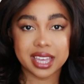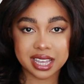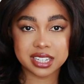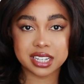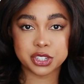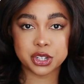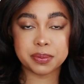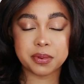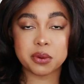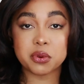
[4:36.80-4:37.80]
is it's
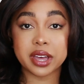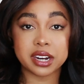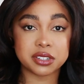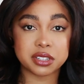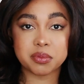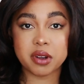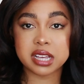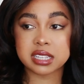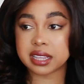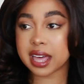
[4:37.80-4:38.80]
cheaper. We'll get into the
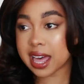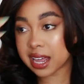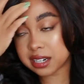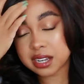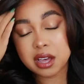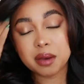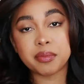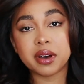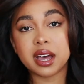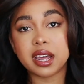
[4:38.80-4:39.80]
price at the end,
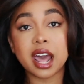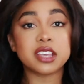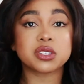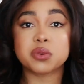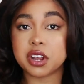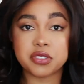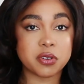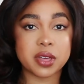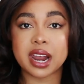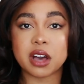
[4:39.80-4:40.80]
but I just want to
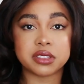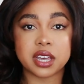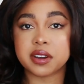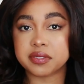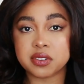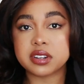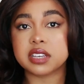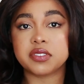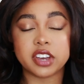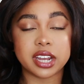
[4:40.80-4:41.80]
throw that out there. Of course,
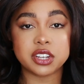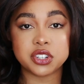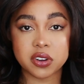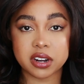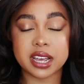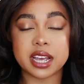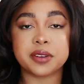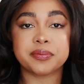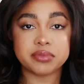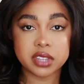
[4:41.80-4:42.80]
if you're getting shorter
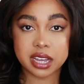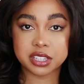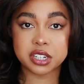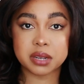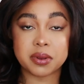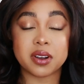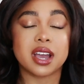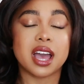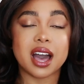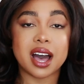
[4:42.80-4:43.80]
hair, it's cheaper.
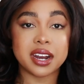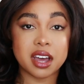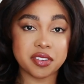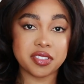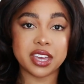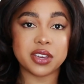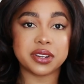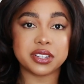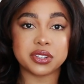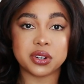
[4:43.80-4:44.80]
Another thing you
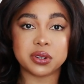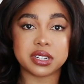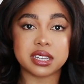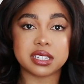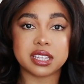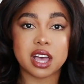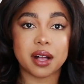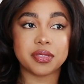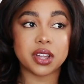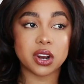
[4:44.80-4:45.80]
need to note is
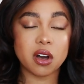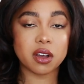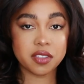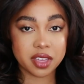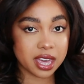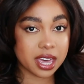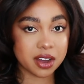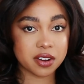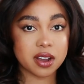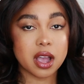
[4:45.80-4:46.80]
the longer the
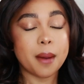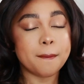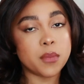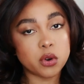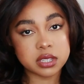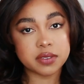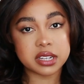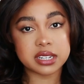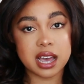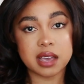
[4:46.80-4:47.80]
hair, most of
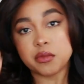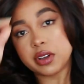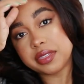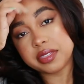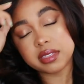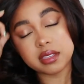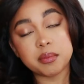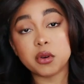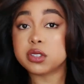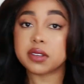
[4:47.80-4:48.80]
the time with
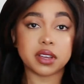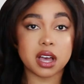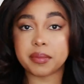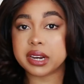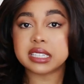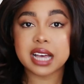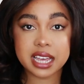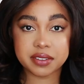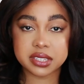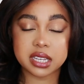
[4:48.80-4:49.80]
most of the companies I
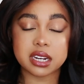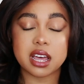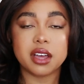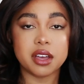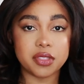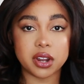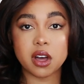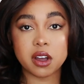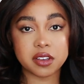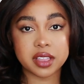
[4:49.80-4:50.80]
have seen, the
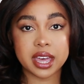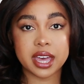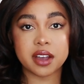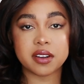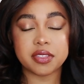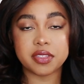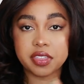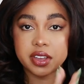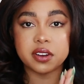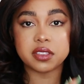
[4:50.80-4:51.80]
longer the hair, the
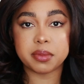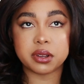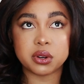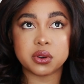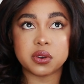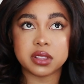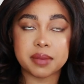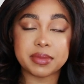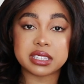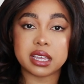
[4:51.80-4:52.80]
thinner the bundle, or
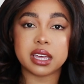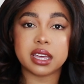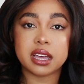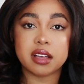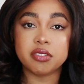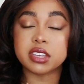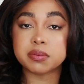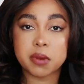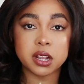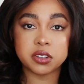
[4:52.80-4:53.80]
let me say, the
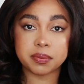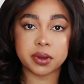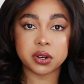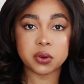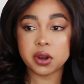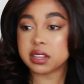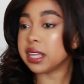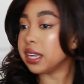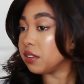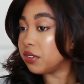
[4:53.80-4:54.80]
smaller the bundle, not
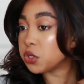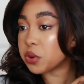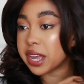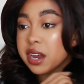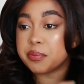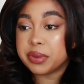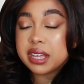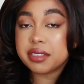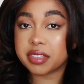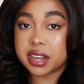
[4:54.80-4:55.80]
the individual hair
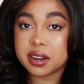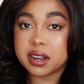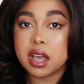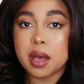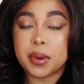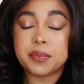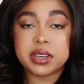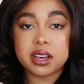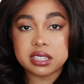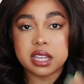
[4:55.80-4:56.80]
being thinner, but
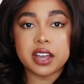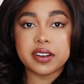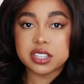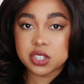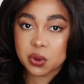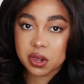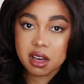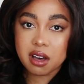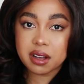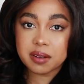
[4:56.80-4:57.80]
because the hair is so
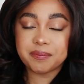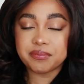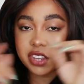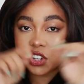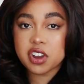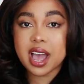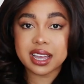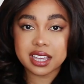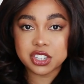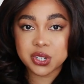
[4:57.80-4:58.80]
long, the
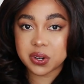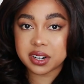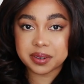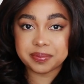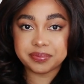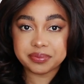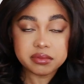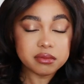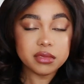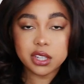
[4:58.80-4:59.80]
track is shorter.
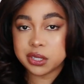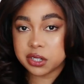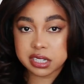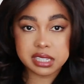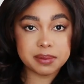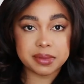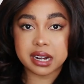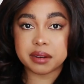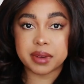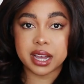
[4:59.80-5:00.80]
So just keep
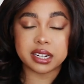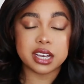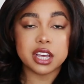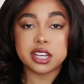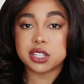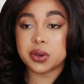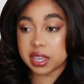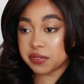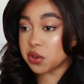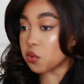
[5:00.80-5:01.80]
that in mind. So
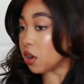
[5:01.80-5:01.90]
if you